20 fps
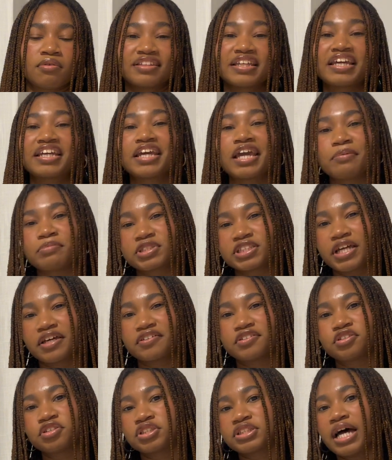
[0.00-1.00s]
they came
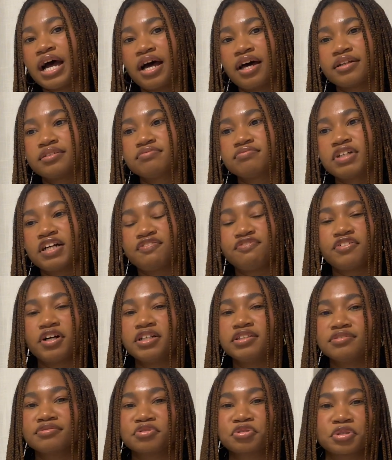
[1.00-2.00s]
together and just had a
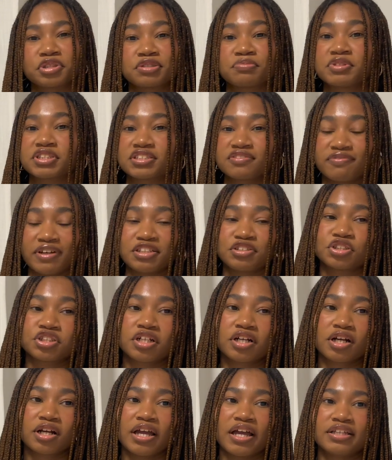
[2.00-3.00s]
fun Christmas
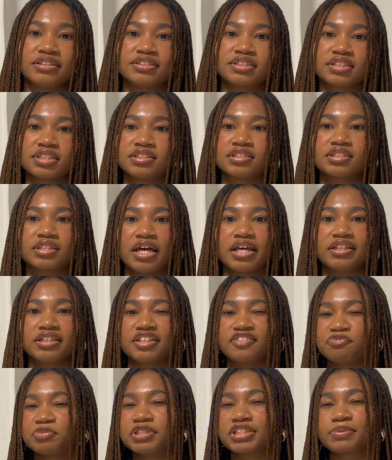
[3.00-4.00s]
adventure, and since then
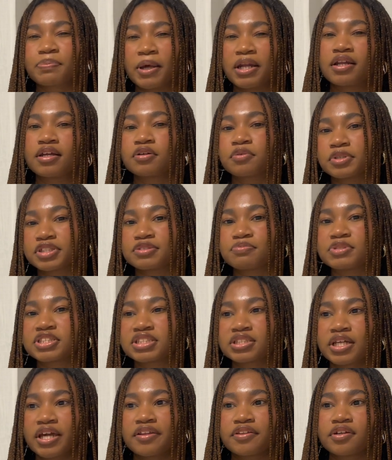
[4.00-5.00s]
they've been spending Christmas
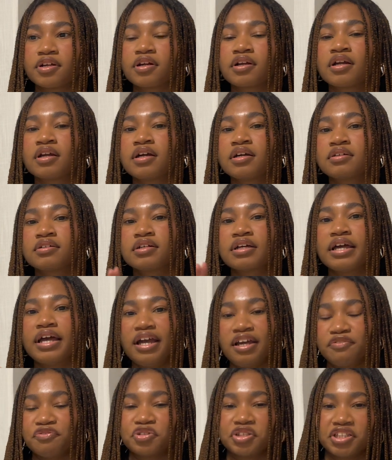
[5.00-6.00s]
together
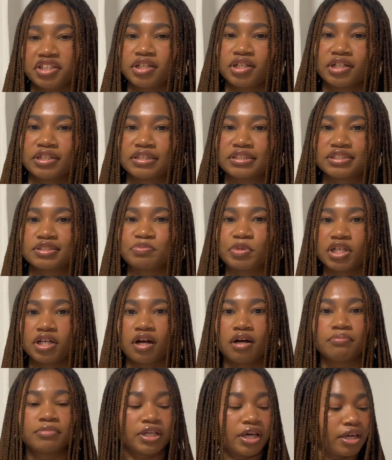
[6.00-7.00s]
every year, and it's
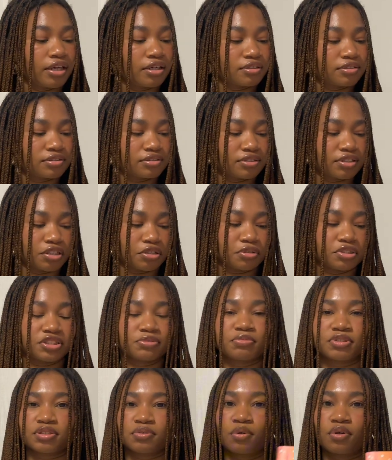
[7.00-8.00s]
become like the
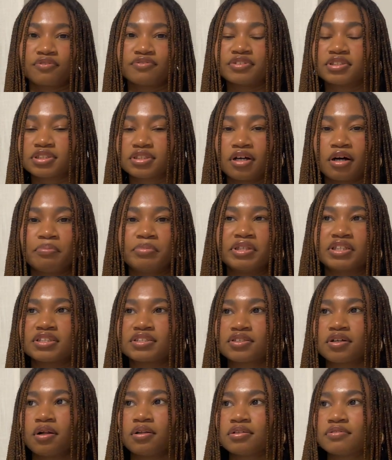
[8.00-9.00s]
Christmas Orphans Club
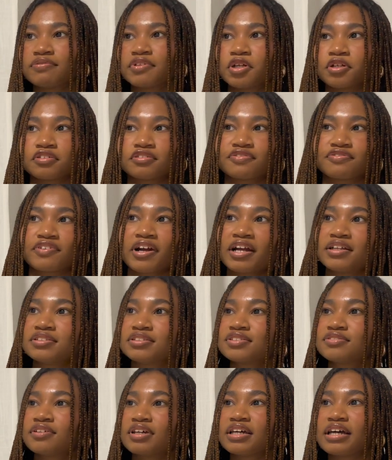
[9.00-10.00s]
because all of their other
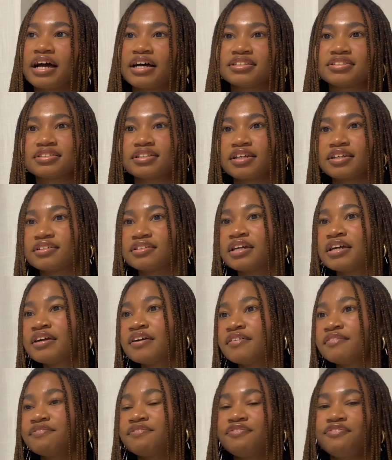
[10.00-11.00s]
friends has like
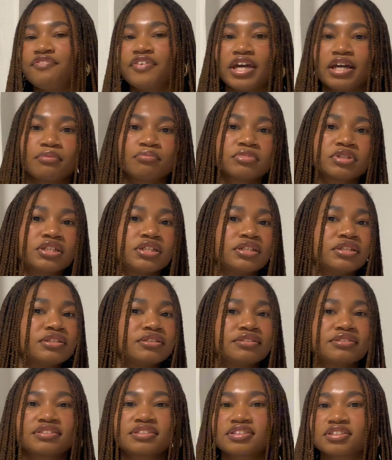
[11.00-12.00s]

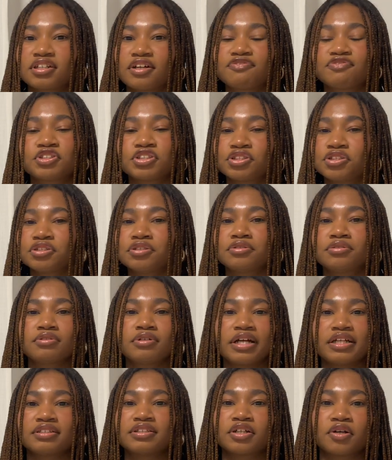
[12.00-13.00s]
family stuff to do,
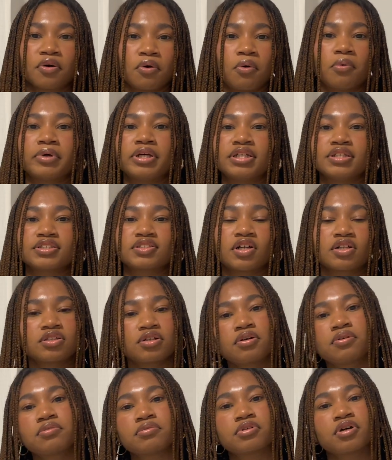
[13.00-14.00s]
and they're always
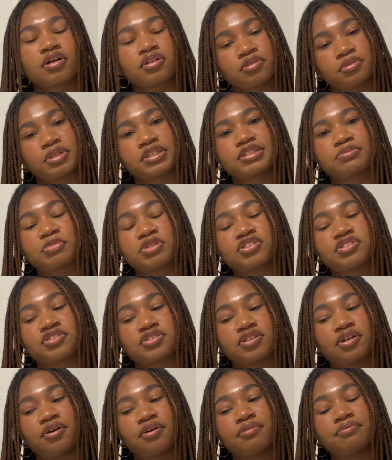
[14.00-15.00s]
alone on Christmas.
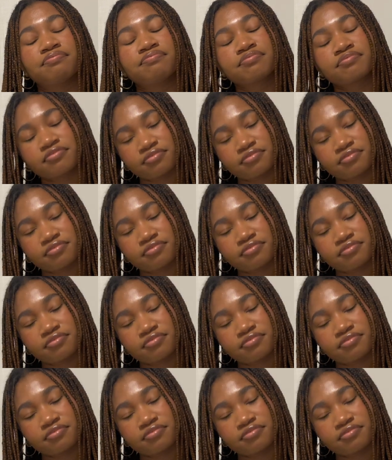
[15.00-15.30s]
So